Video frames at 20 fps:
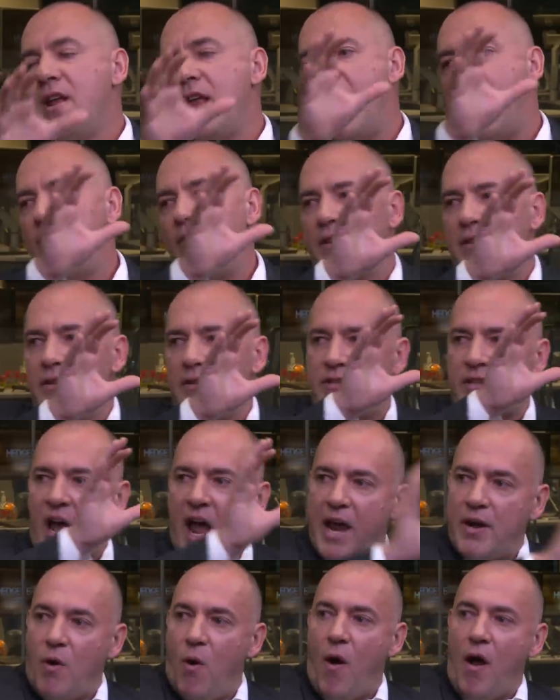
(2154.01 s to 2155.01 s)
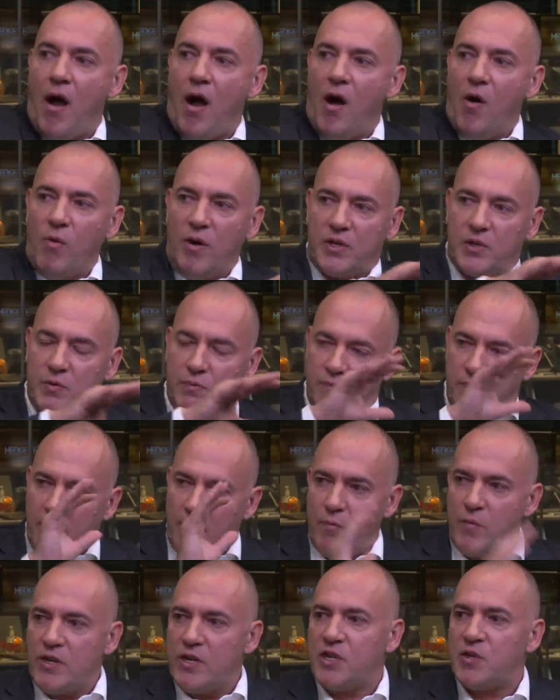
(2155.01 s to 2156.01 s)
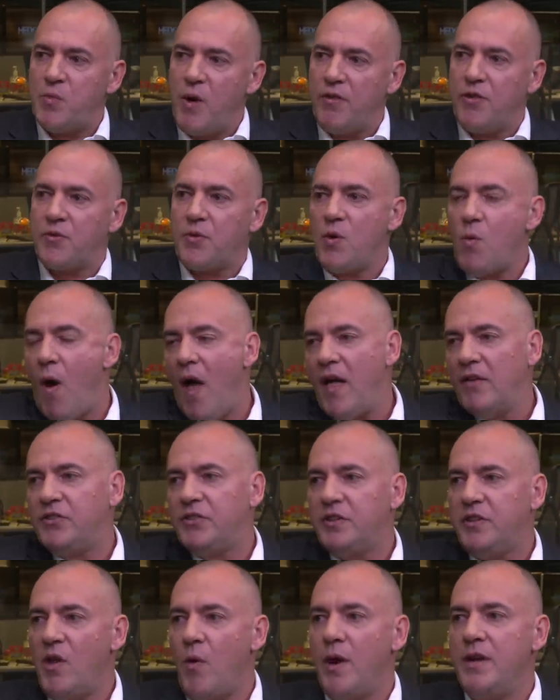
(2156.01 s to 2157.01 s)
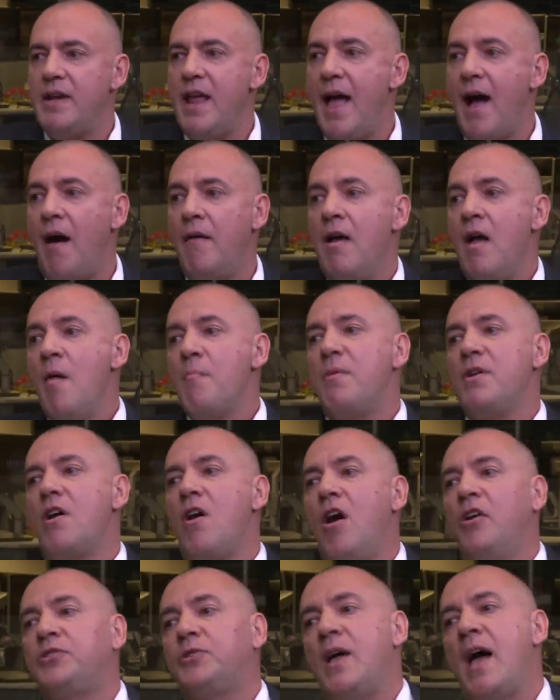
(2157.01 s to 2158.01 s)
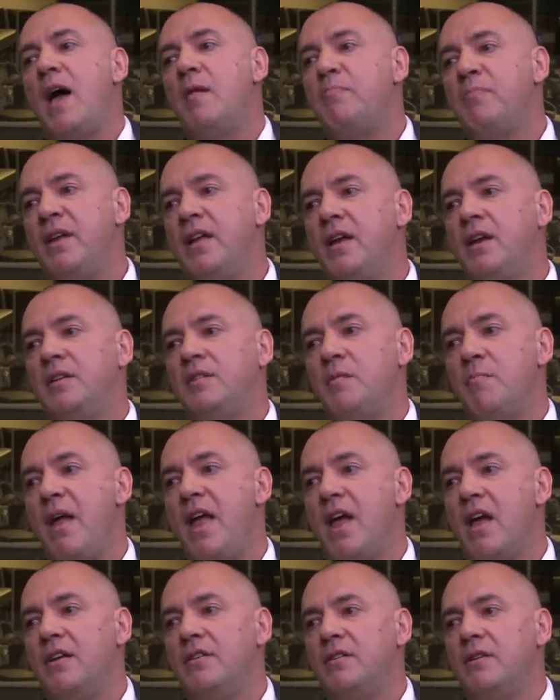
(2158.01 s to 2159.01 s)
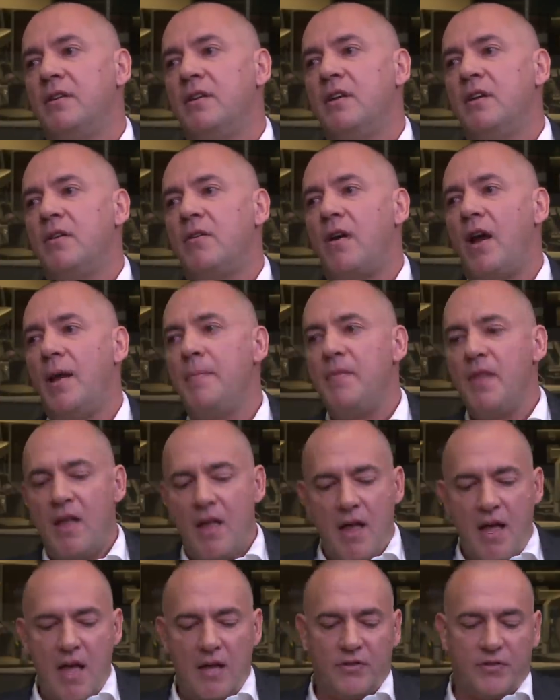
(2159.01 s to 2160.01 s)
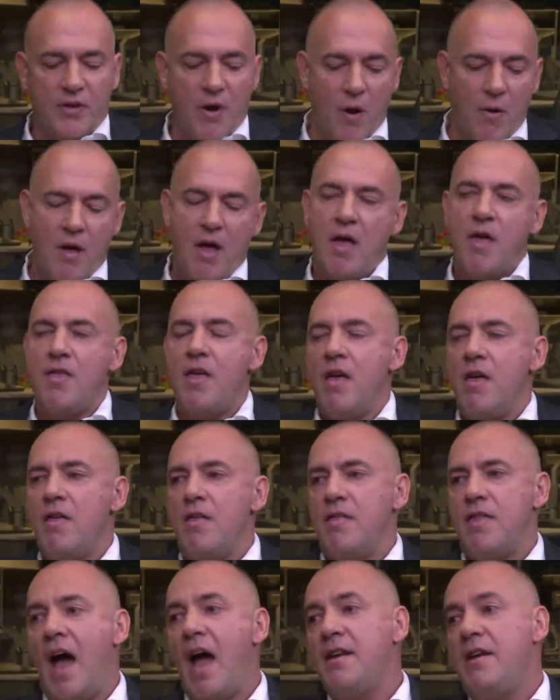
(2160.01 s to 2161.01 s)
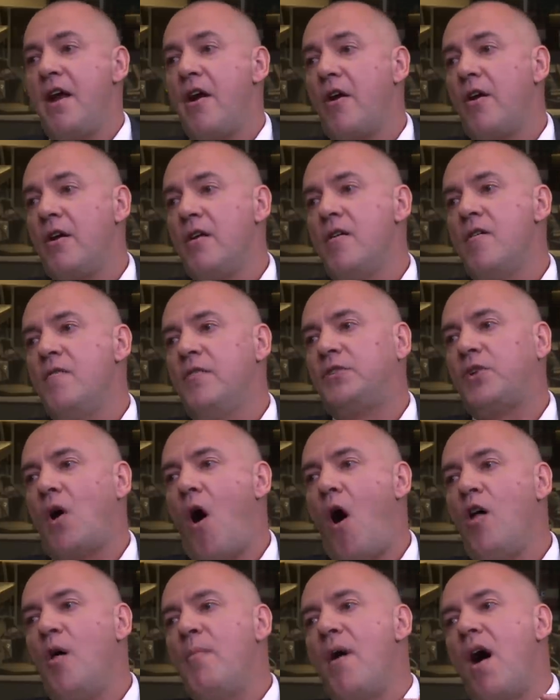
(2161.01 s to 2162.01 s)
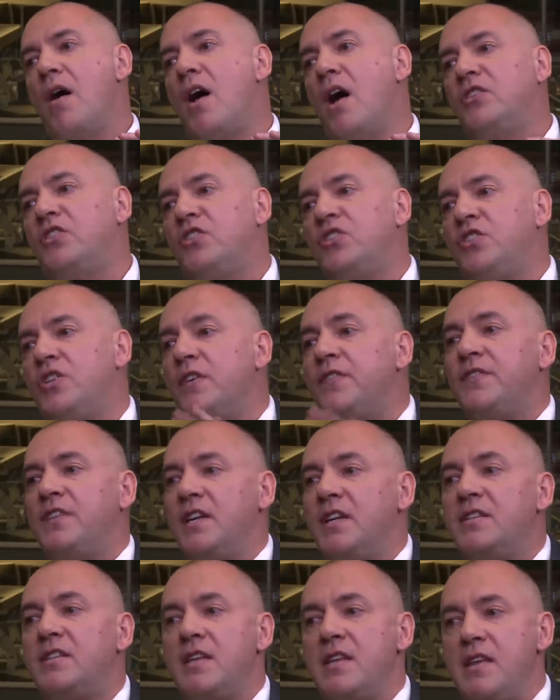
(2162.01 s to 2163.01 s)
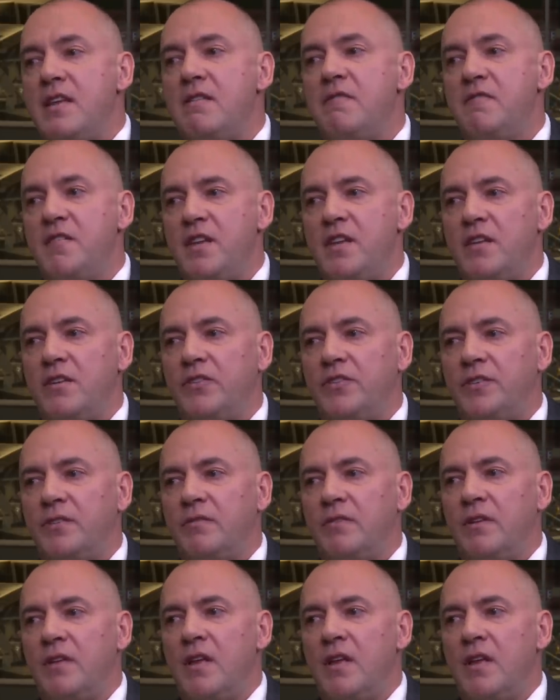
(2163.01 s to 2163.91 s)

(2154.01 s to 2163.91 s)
It had the tight oil, which we just went through why that's slowing down, but it also had peak demand, right? And so that narrative is all about us shifting to E Vs.